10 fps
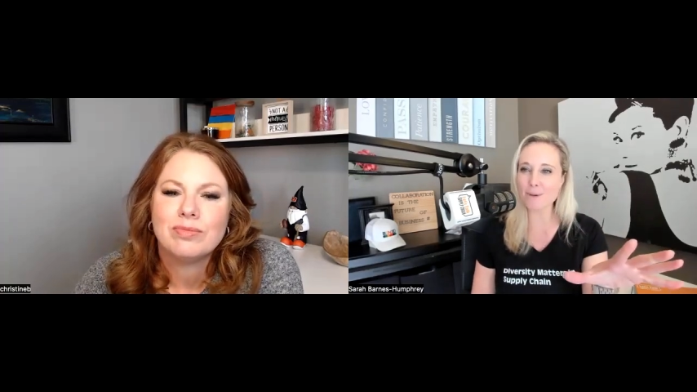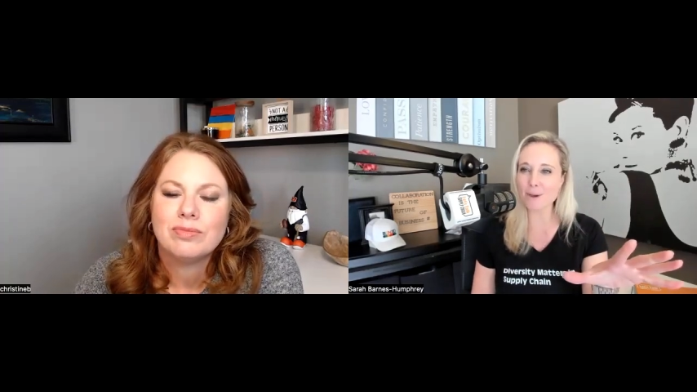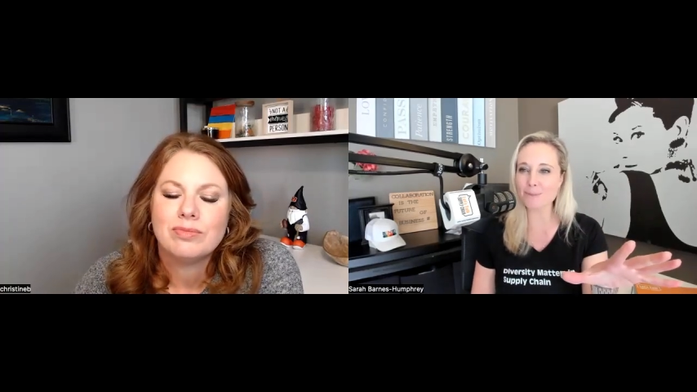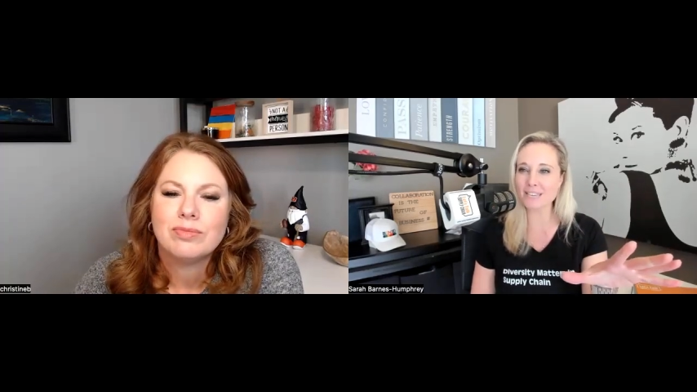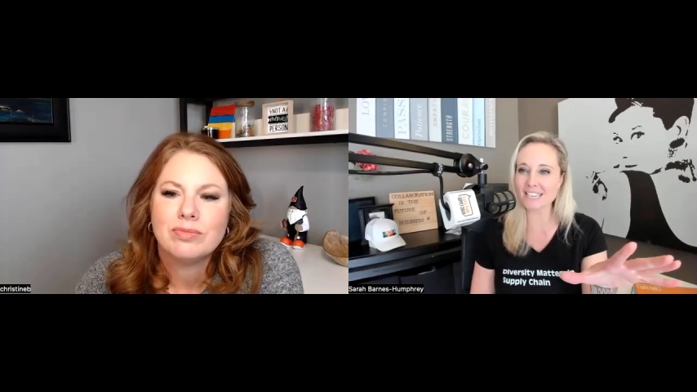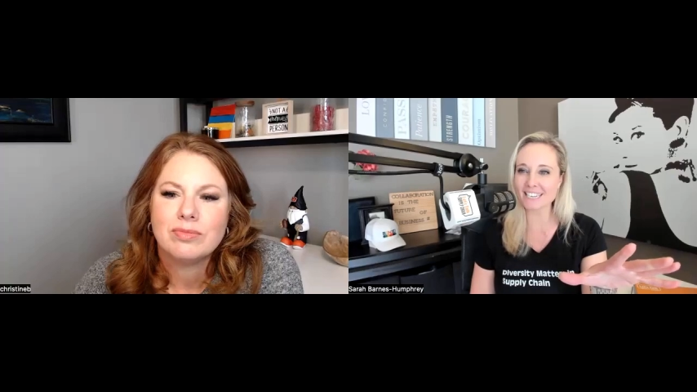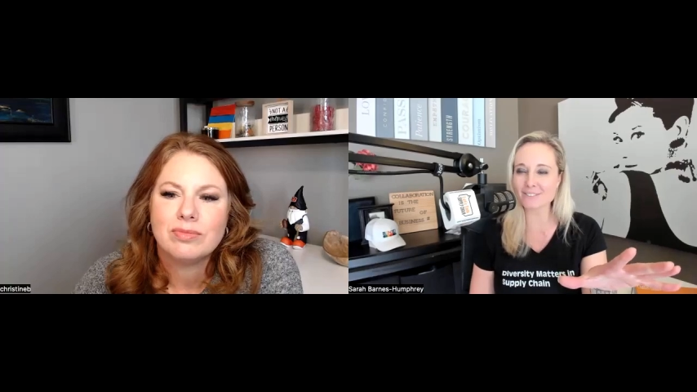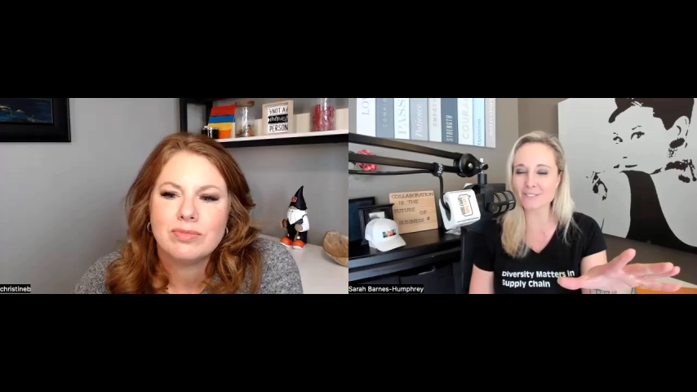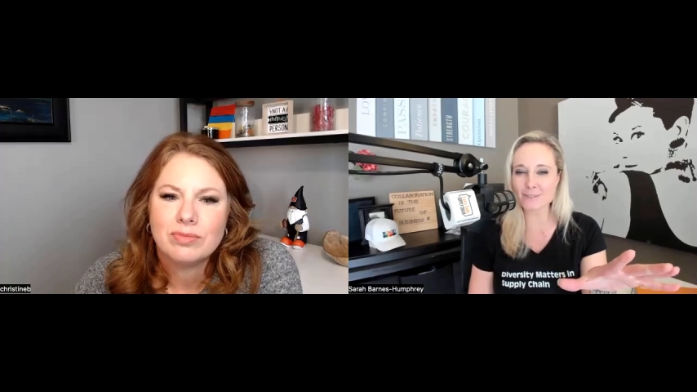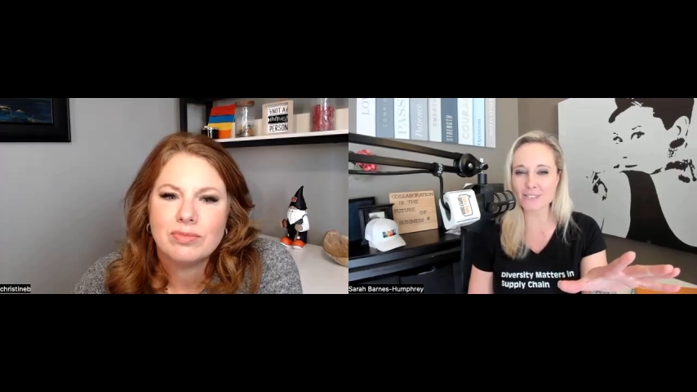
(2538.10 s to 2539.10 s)
Speaker 1: about being an
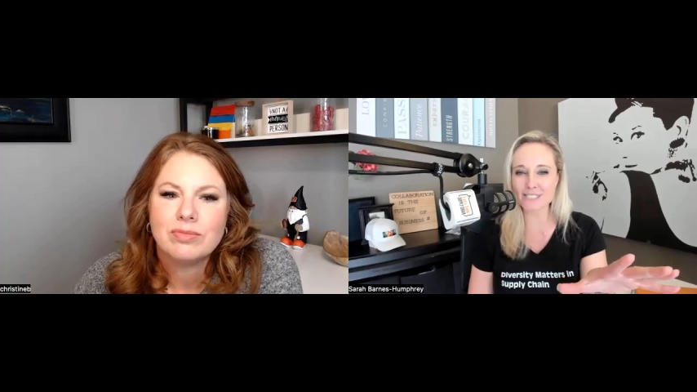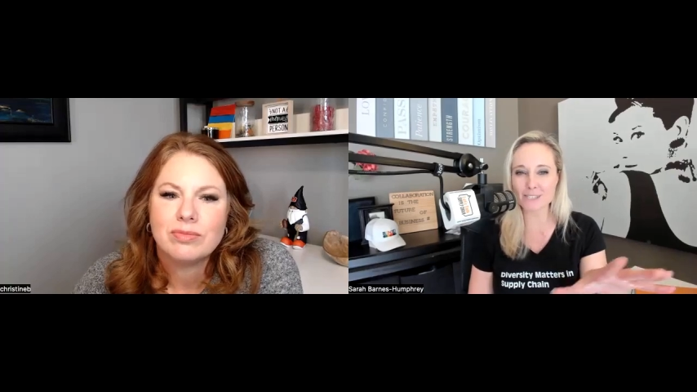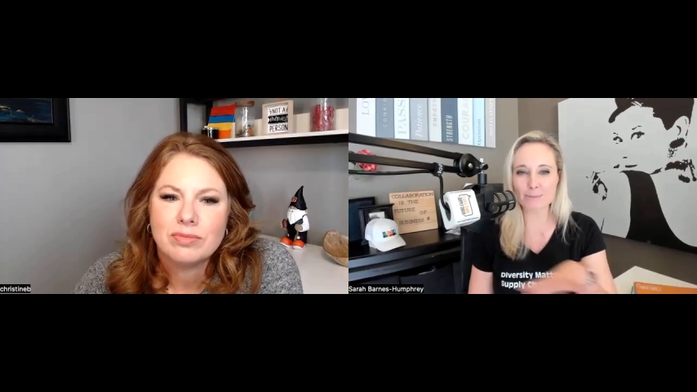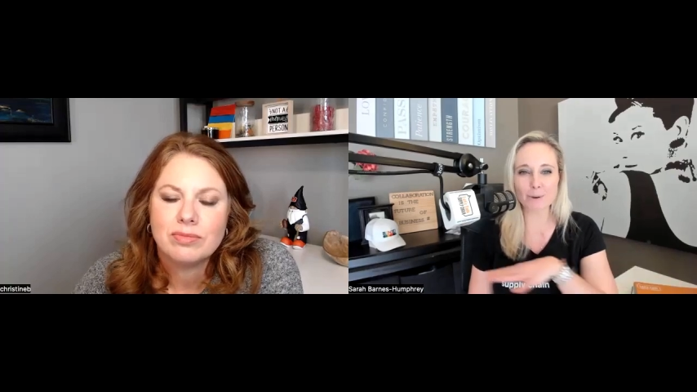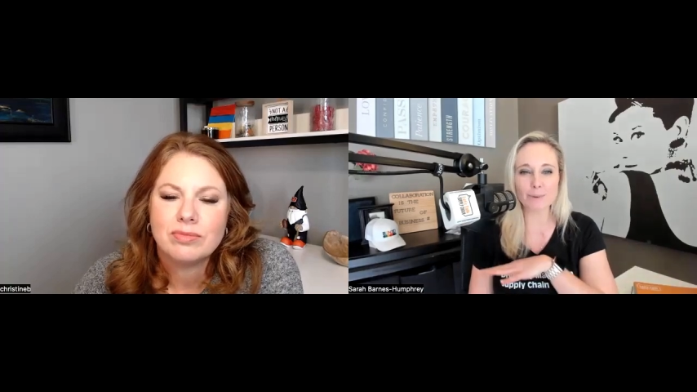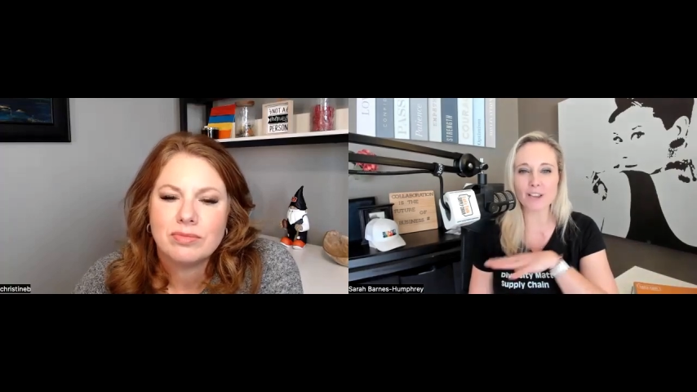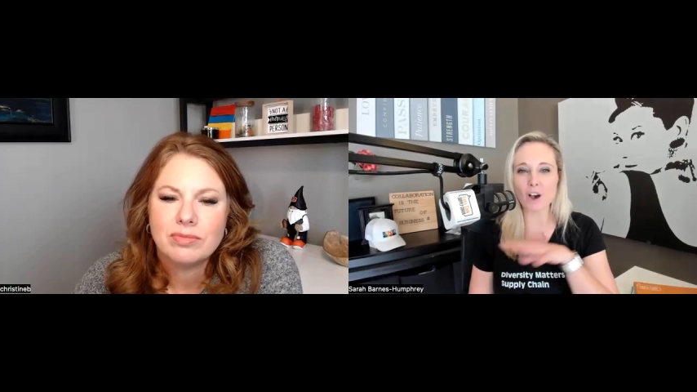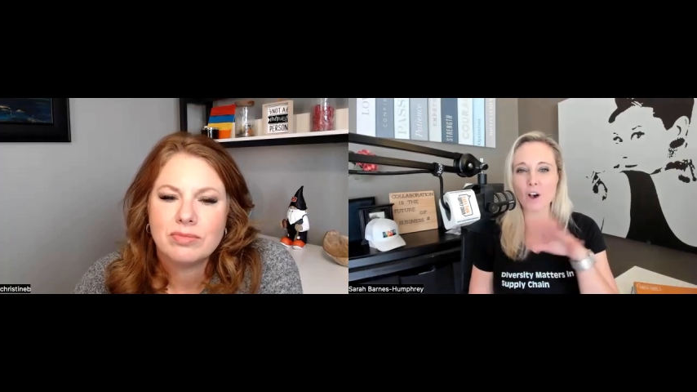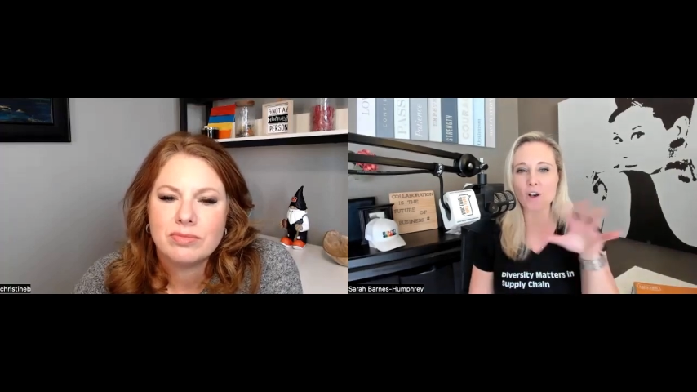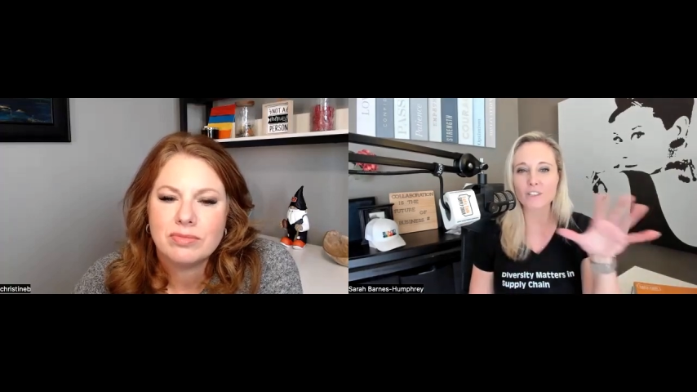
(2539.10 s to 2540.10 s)
influencer, but we
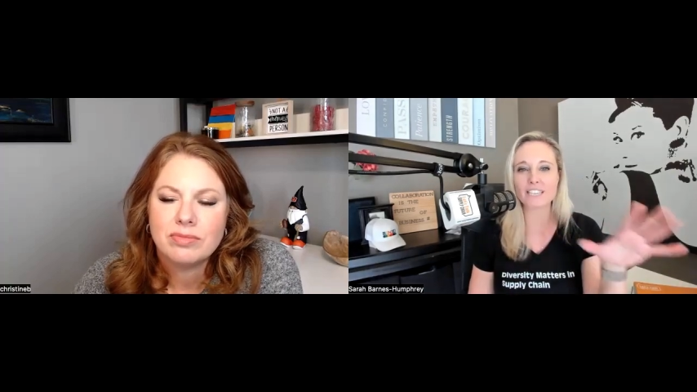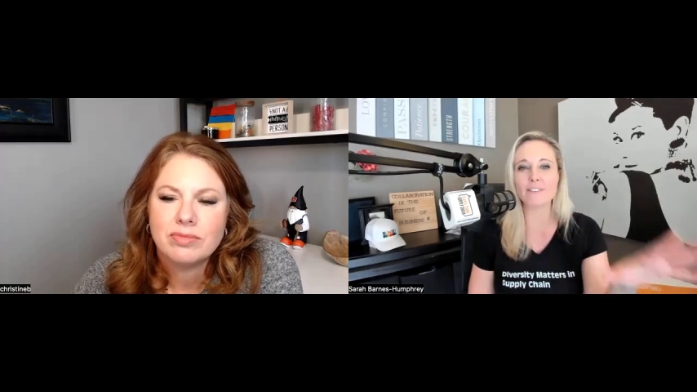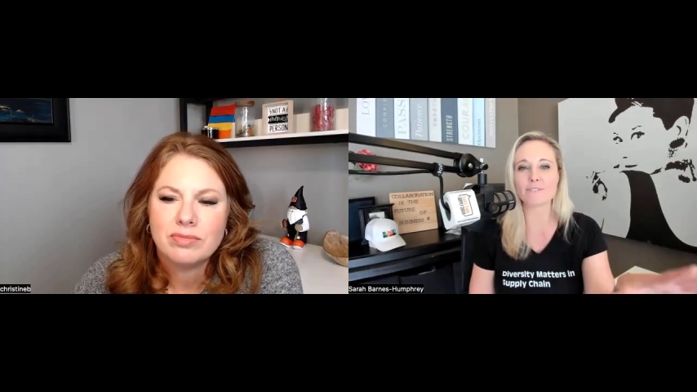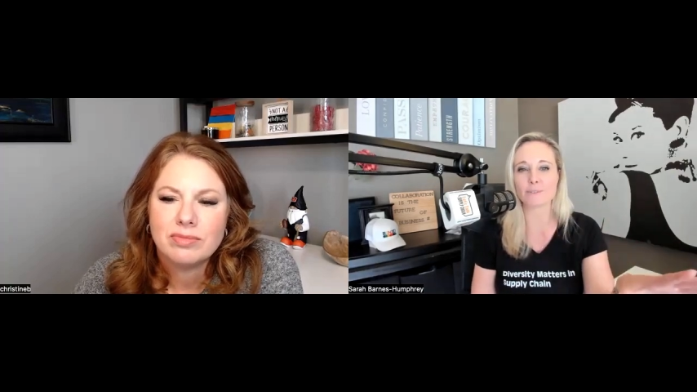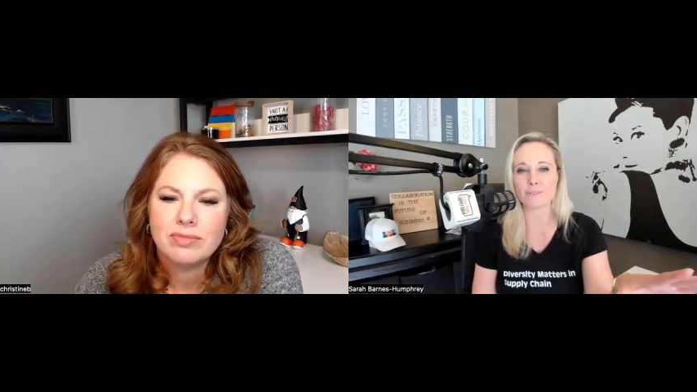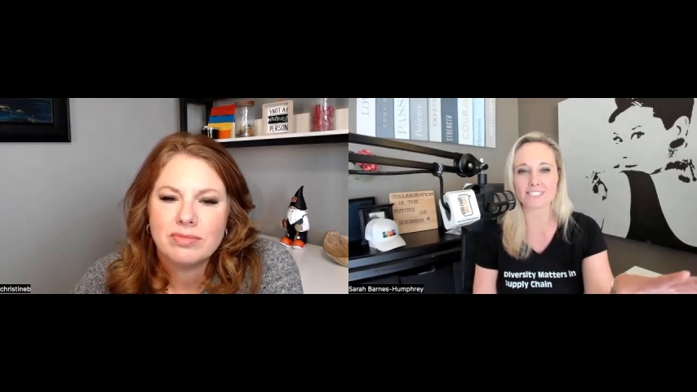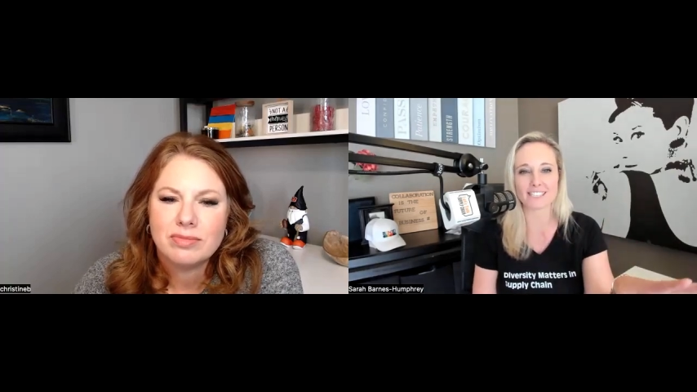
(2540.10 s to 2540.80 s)
all influence